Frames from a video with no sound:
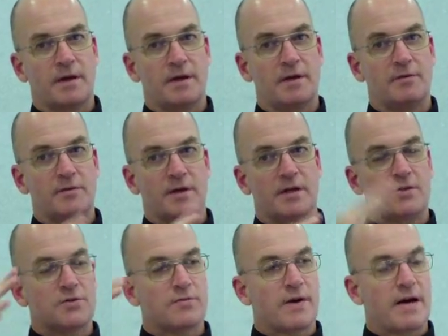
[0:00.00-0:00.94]

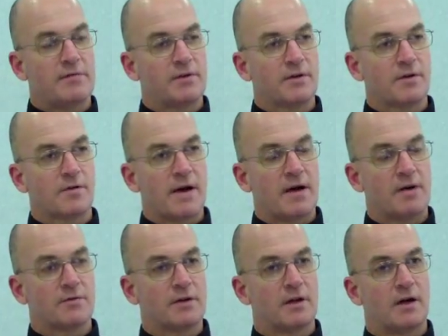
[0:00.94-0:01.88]
he's traveling
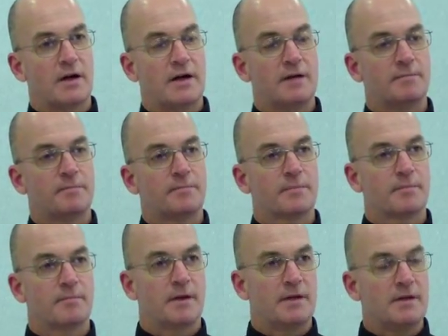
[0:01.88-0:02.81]
around a lot,
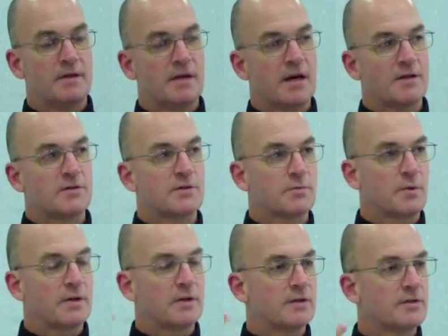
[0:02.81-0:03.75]
but he catches
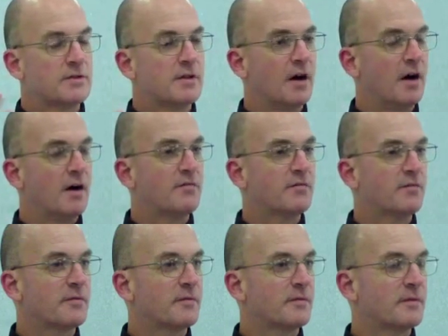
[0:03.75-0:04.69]
wind of stuff
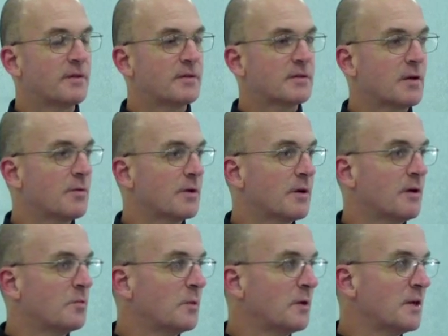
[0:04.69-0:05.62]
that's going
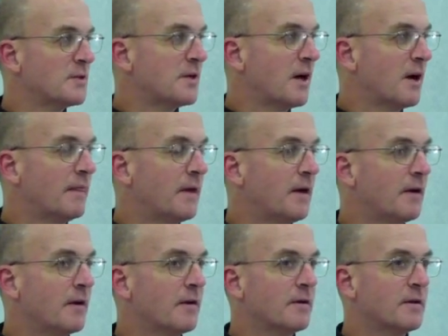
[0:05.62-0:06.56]
on when he's not
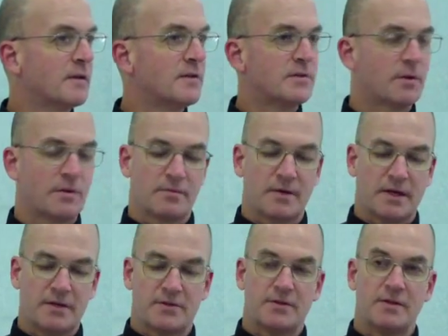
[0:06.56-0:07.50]
there. So he
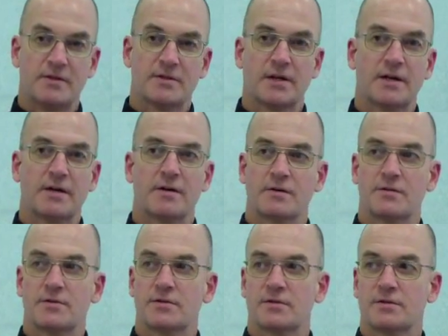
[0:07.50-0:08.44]
writes these
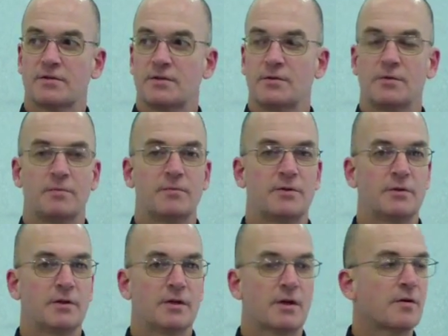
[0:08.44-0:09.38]
letters to them
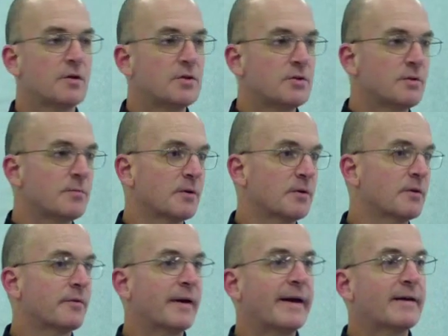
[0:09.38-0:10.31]
to encourage them or
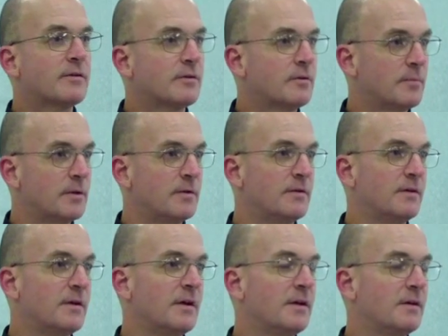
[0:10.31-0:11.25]
correct them and
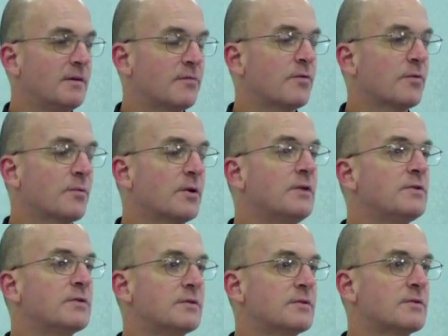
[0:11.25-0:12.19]
different
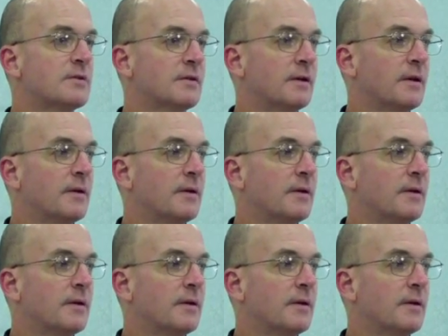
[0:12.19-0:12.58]
reasons.